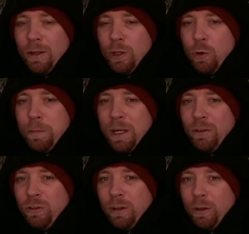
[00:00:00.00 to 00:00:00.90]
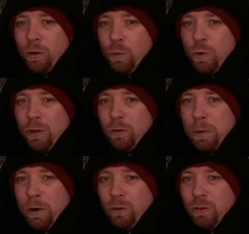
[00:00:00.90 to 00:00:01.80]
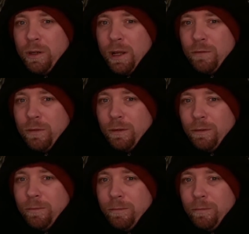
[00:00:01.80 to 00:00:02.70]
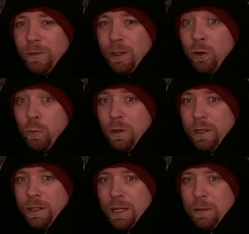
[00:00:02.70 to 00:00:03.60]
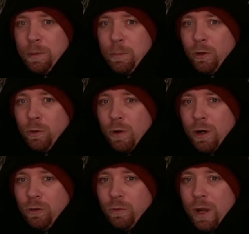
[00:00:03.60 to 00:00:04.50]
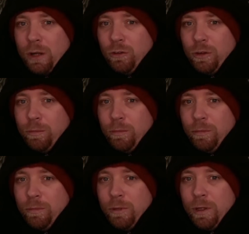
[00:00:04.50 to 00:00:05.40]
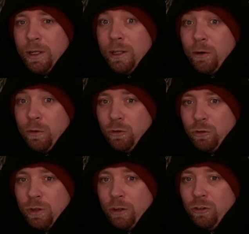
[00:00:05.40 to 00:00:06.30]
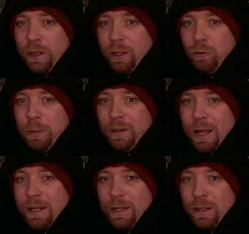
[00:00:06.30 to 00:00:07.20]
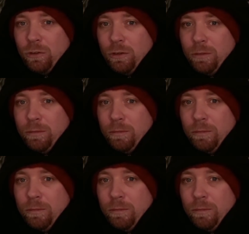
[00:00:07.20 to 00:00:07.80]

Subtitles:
you would be considered the rudest person ever. You're really leading people in the wrong direction. There is a such thing as politeness.